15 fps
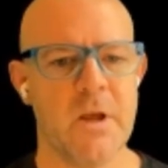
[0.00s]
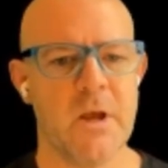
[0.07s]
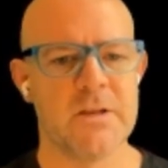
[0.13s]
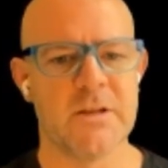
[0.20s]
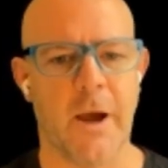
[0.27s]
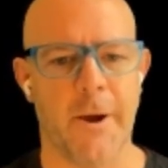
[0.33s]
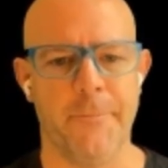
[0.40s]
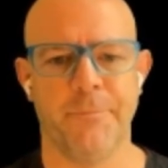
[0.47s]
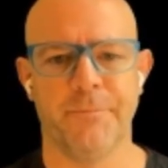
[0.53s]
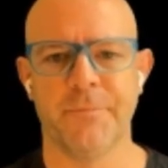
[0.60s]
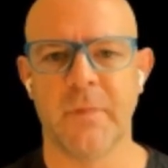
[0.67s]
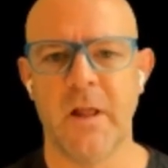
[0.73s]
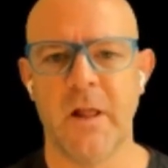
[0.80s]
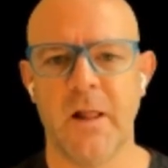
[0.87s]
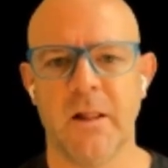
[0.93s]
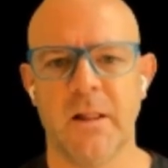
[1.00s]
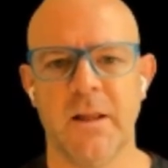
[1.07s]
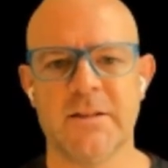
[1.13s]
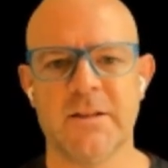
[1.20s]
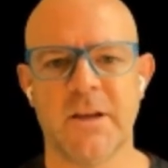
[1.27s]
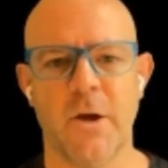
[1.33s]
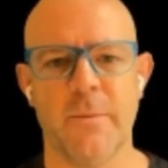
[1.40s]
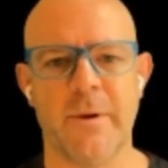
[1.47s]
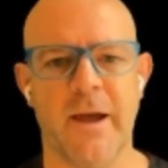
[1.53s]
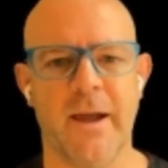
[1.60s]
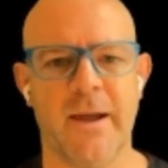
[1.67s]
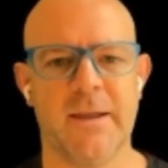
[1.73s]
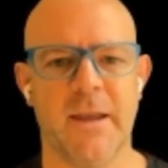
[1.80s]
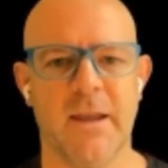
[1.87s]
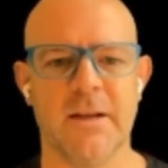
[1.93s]
So let's go
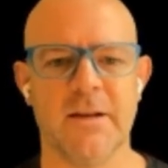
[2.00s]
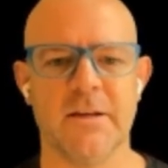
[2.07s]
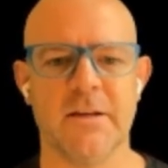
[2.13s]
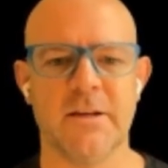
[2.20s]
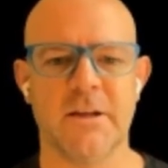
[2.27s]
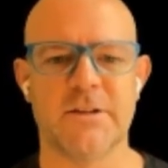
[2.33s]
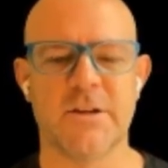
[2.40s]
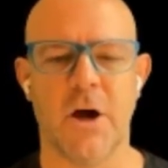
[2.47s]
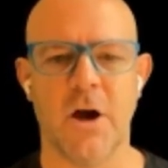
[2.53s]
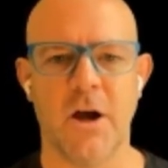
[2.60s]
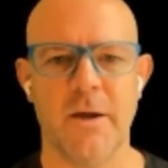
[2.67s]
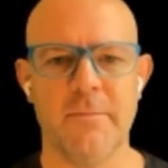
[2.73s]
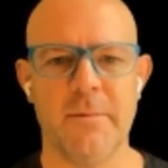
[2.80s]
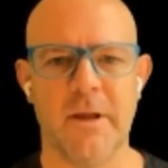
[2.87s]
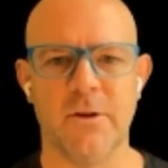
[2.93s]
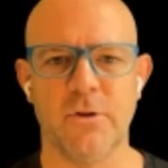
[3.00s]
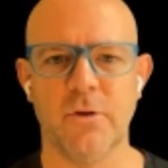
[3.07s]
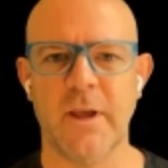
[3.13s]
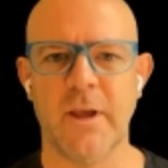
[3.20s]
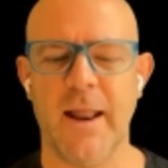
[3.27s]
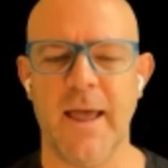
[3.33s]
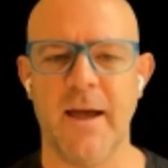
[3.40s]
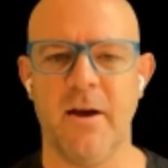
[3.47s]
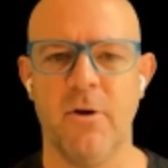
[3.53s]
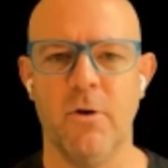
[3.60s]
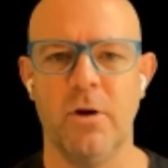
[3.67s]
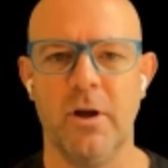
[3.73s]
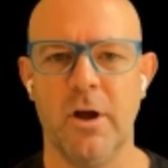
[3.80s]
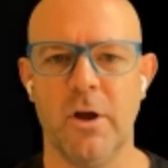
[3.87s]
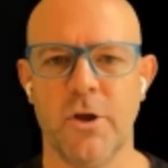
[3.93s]
back in time and look at
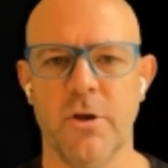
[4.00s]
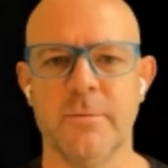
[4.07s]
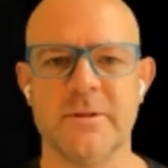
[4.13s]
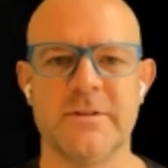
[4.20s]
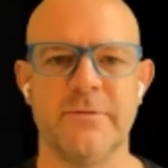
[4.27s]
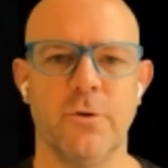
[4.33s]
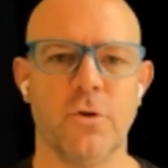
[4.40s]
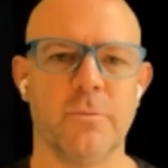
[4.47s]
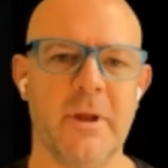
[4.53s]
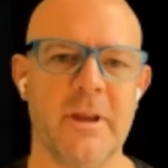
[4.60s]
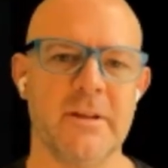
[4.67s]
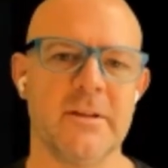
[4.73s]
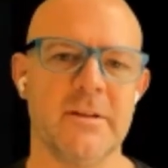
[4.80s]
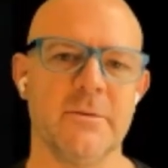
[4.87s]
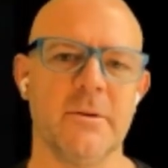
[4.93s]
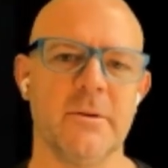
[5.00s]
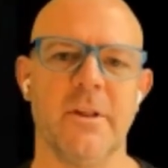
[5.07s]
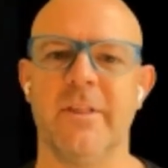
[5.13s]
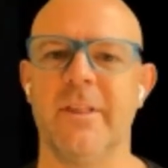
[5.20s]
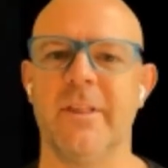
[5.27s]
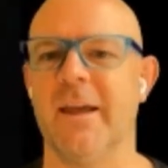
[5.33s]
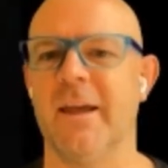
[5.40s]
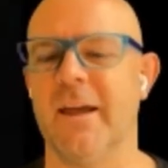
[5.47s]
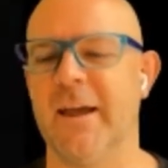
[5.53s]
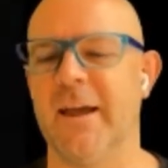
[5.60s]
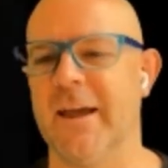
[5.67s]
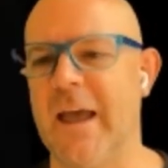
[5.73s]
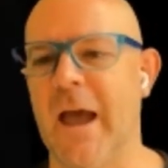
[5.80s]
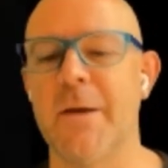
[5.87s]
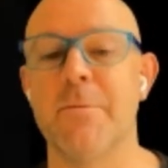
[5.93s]
how humans have augmented their
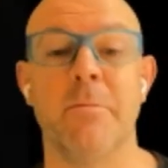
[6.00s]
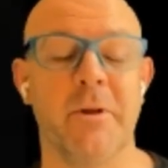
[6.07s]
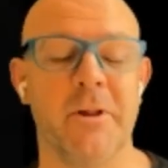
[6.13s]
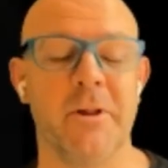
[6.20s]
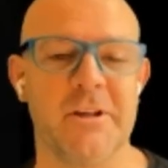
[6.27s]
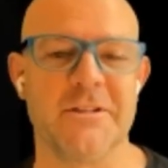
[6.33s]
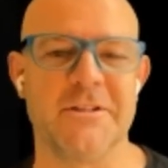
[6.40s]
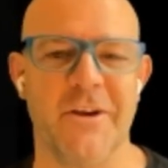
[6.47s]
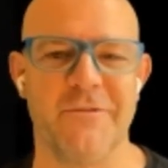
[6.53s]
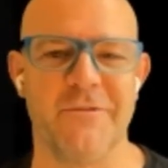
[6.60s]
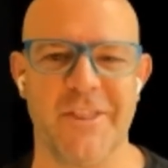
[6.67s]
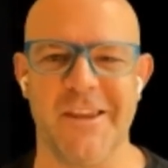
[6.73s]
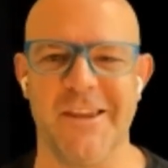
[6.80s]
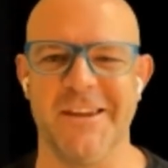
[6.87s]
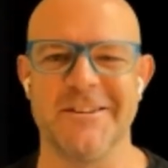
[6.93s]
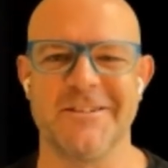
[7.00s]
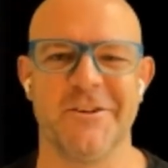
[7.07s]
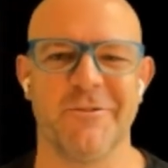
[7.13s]
capabilities over the years.